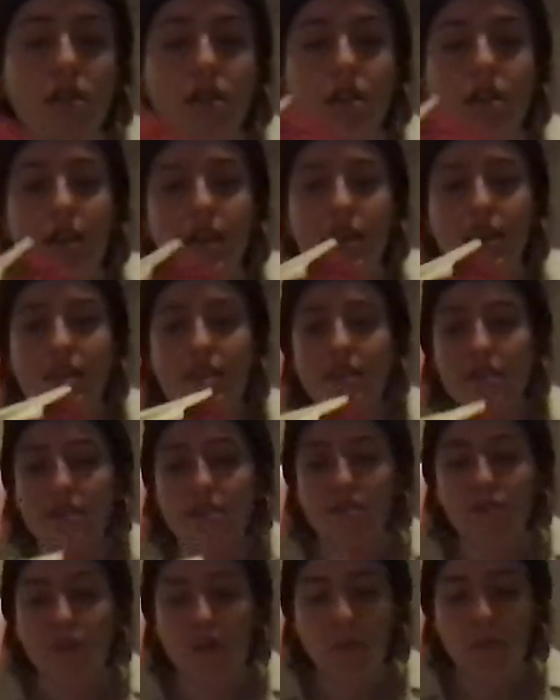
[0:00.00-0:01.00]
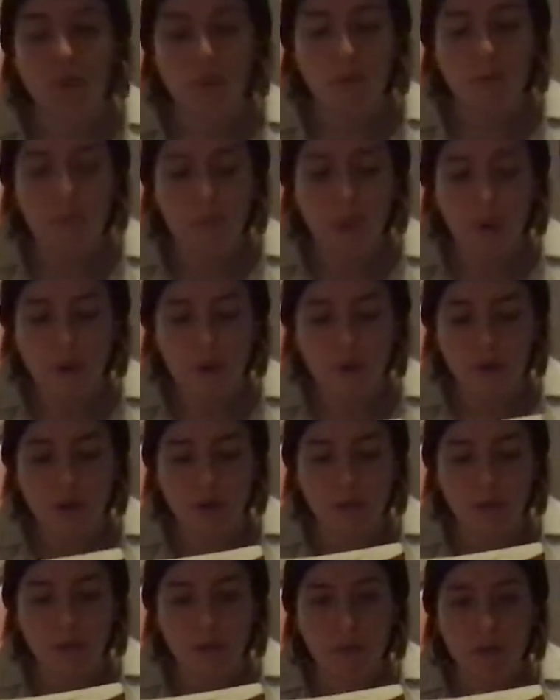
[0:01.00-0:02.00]
And this is from a poetry
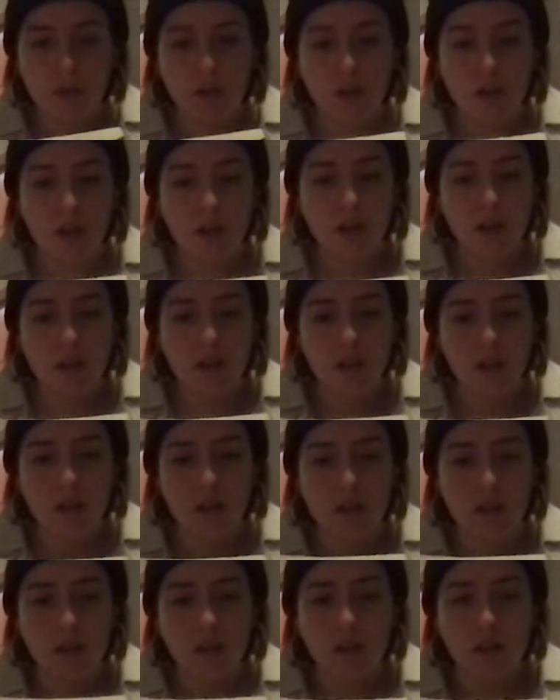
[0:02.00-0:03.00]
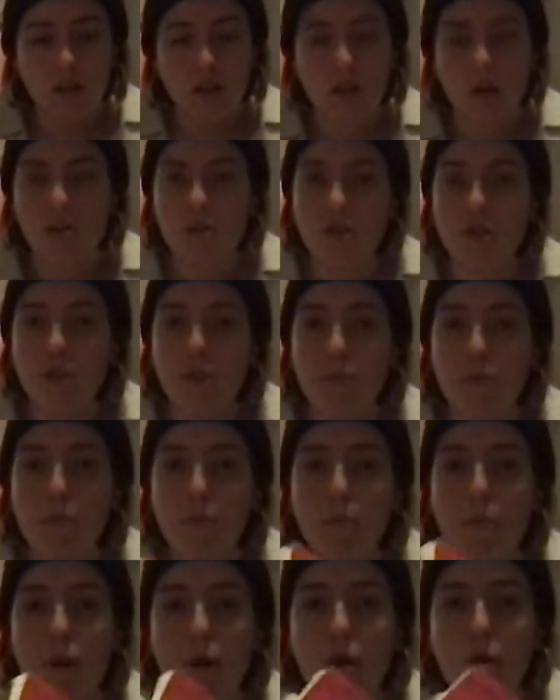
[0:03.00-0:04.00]
book called
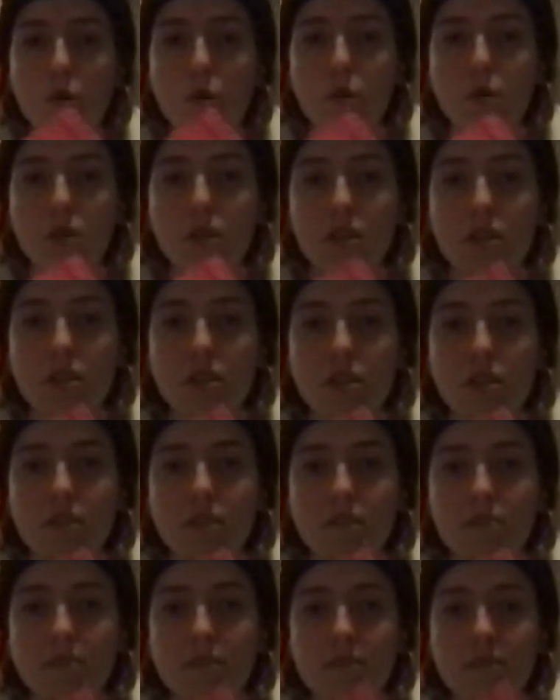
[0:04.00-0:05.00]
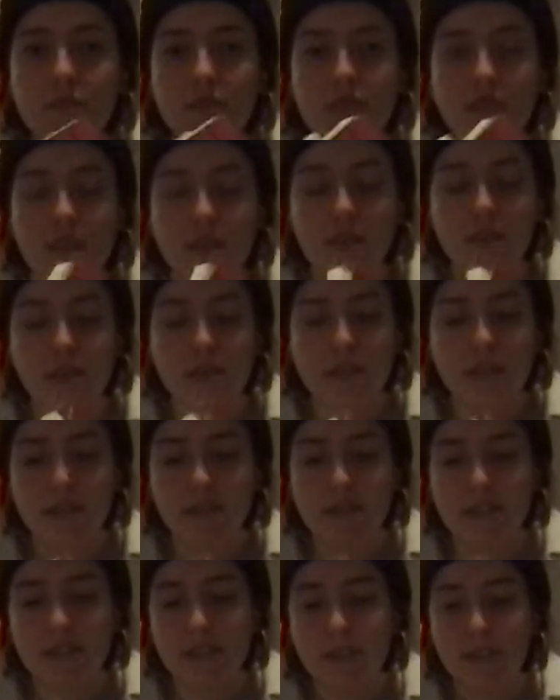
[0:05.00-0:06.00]
Bone. This was
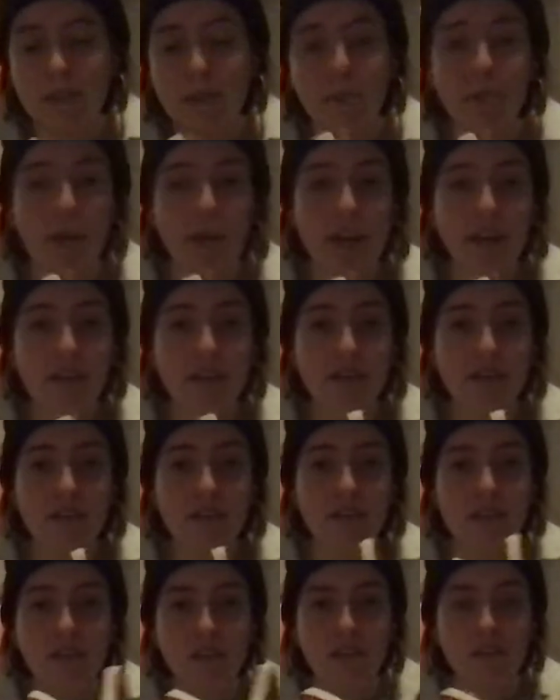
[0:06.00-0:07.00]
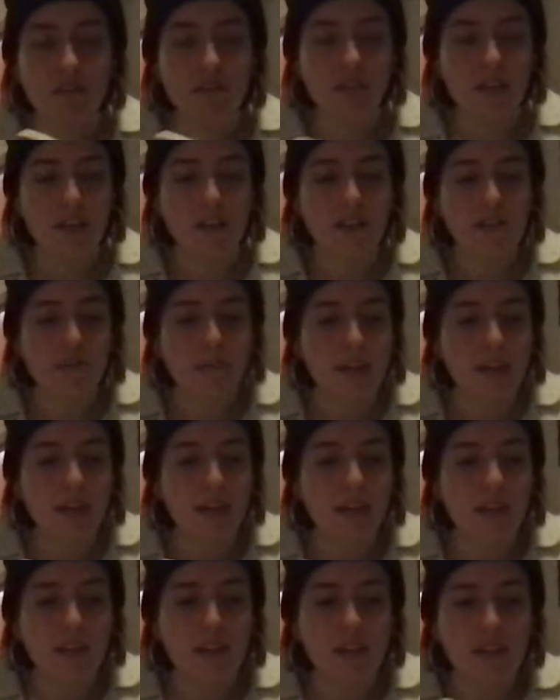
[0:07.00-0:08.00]
gifted to me by a good friend of mine,
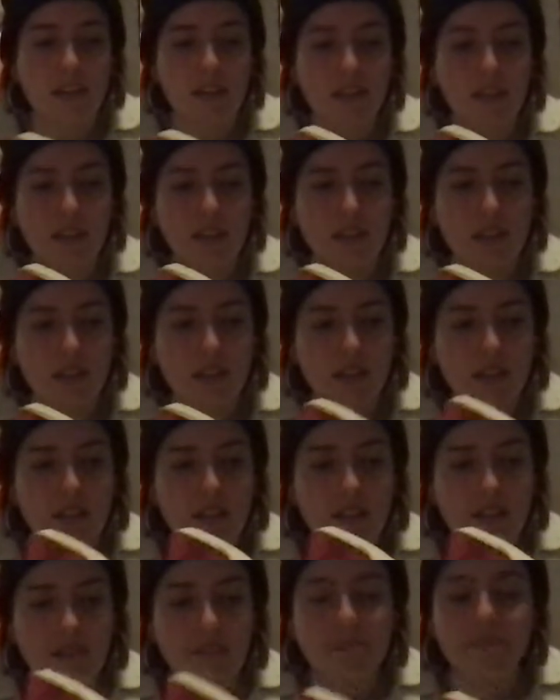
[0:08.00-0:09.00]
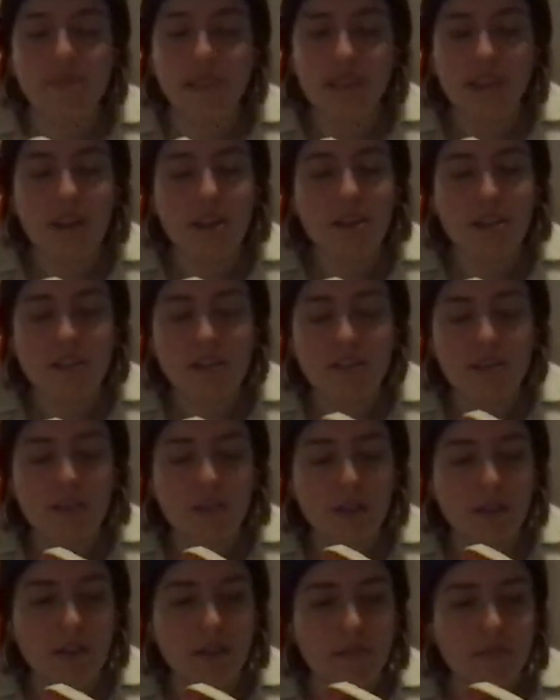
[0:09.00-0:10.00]
and oh, it's so
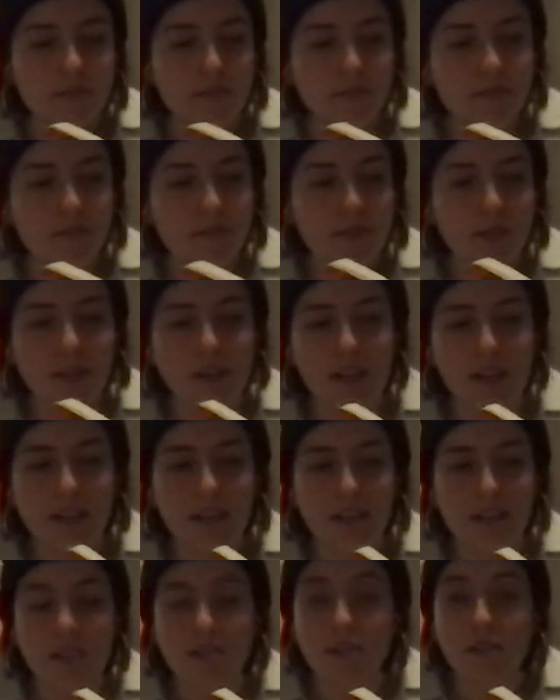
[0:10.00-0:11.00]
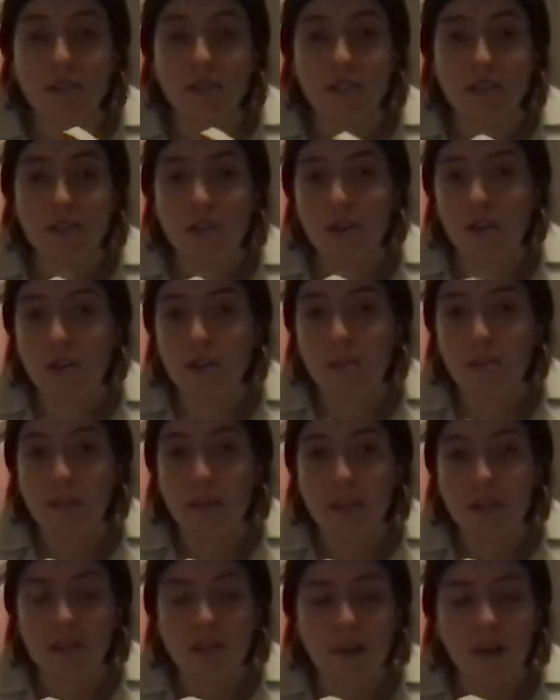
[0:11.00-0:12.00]
good. Okay, so this is called
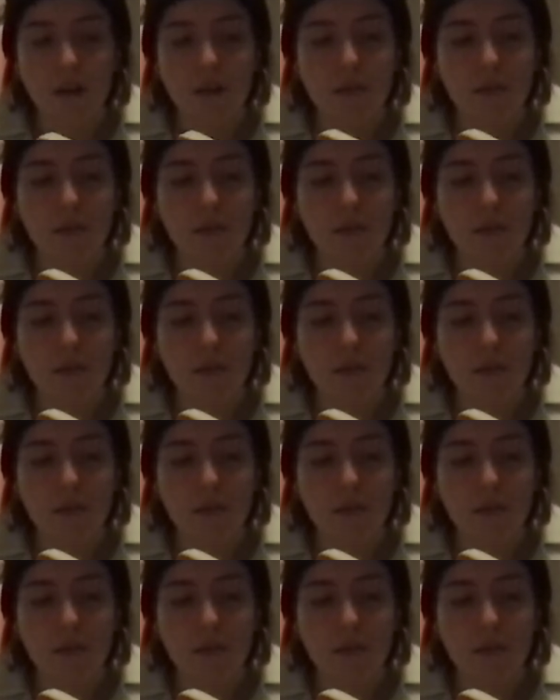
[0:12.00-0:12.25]
Mental Health.